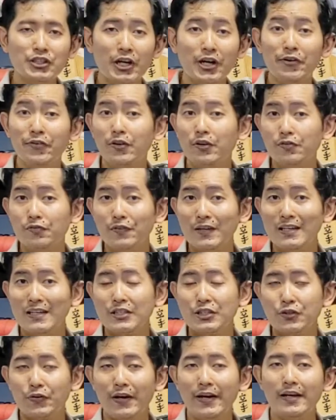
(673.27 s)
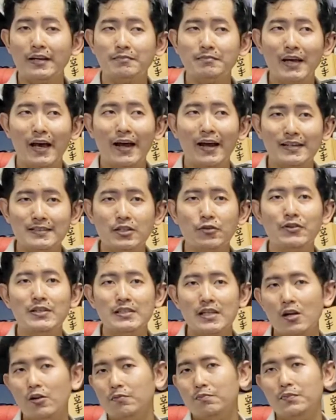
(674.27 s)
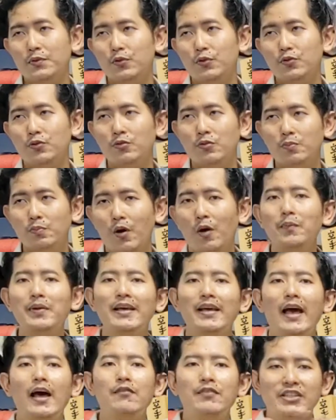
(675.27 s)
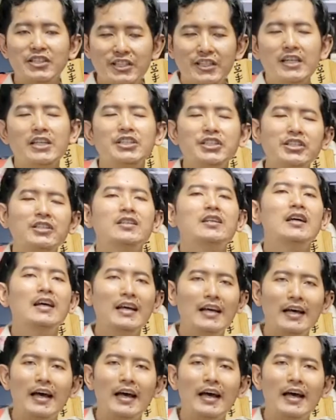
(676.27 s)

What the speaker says: general fitness training, and as a result you probably have a Chi-Ishi